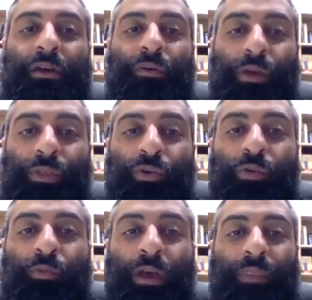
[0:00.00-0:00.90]
with
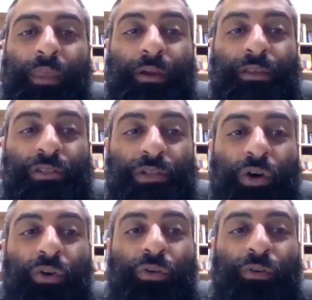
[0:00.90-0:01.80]
whom there is
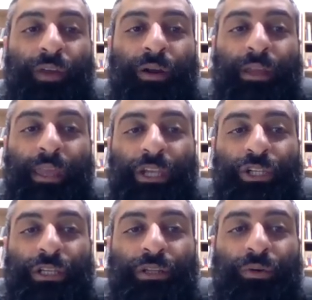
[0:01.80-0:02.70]
no
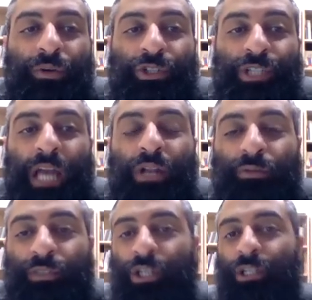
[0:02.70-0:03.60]
variation or shadow
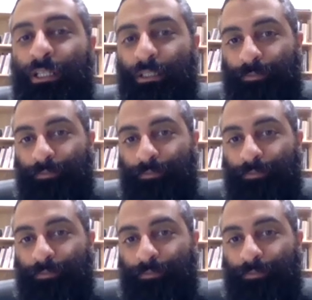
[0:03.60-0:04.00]
of turning.